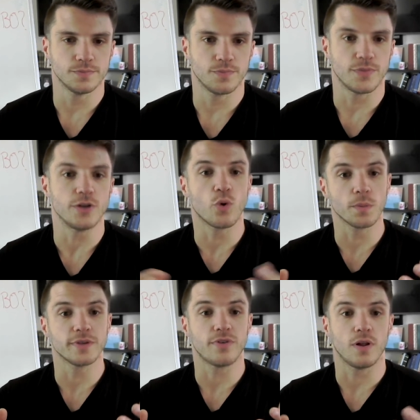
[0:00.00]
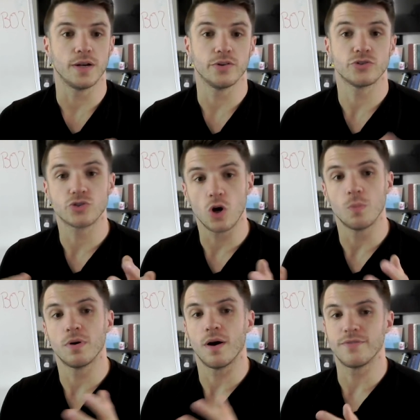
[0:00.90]
They normally fall out of the scope
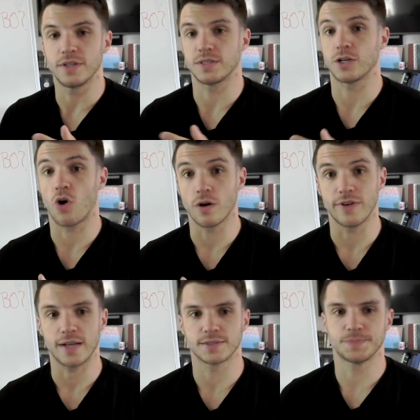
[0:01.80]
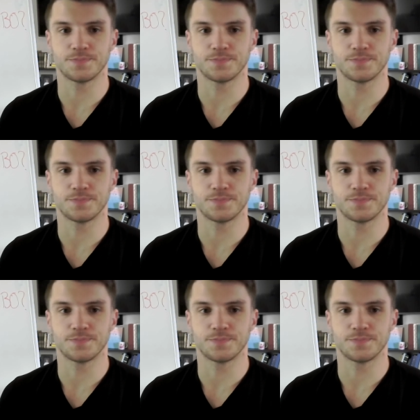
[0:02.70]
of things like Carfax.